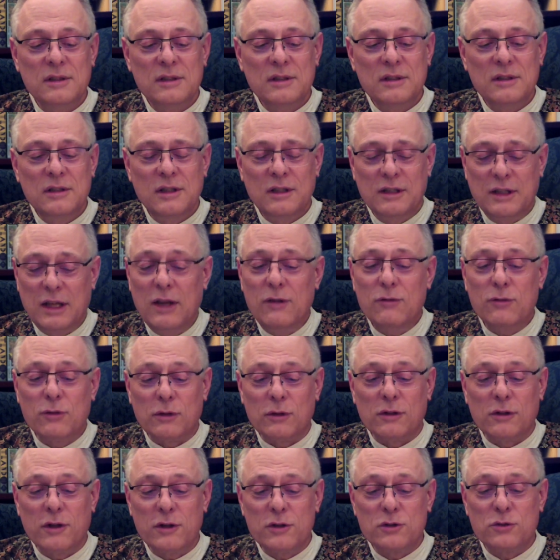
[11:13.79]
It gave her a
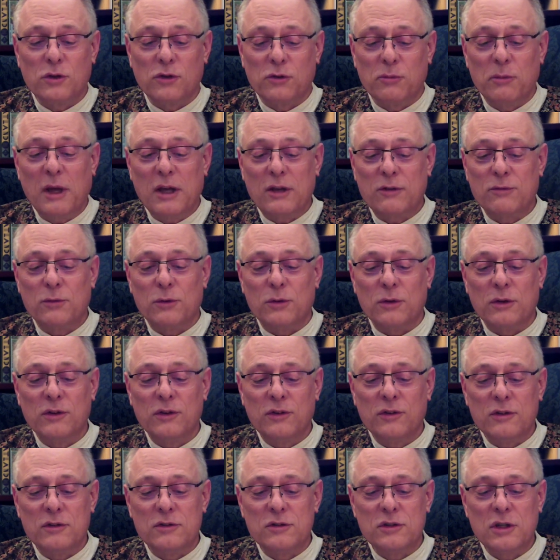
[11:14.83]
large respect for us,
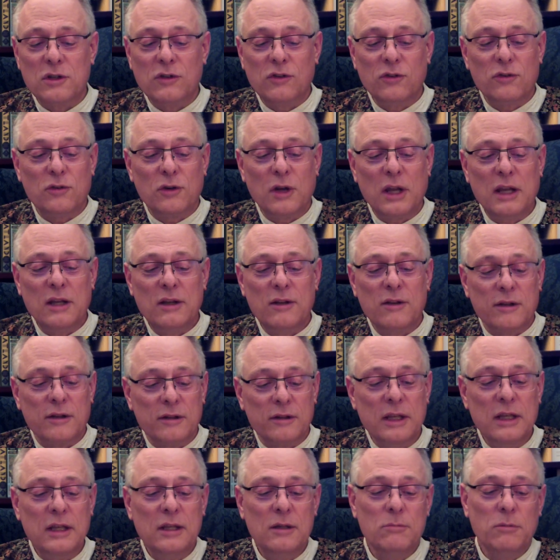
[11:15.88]
and she strained the
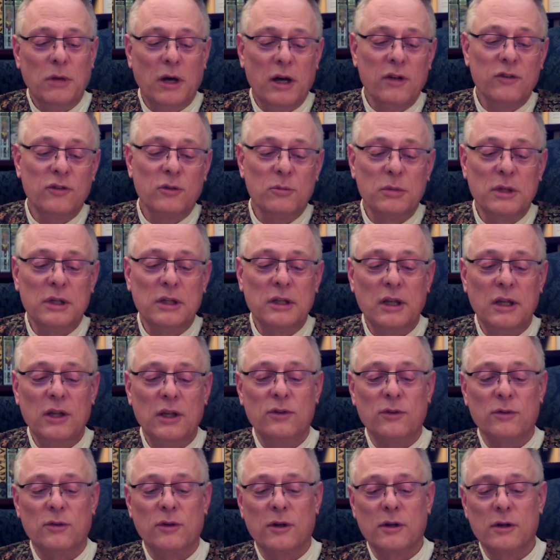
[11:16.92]
lean possibilities
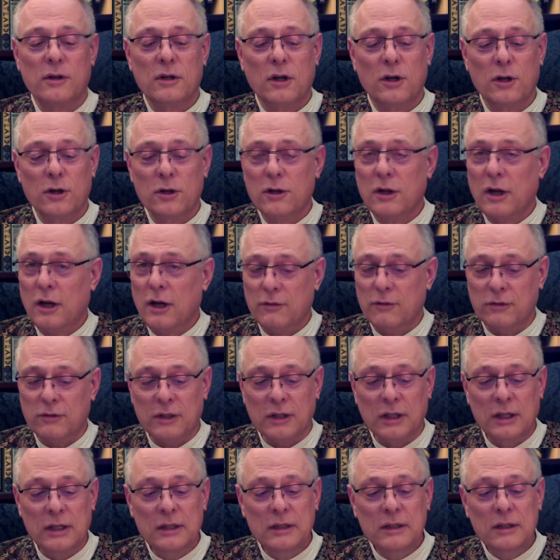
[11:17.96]
of her hovel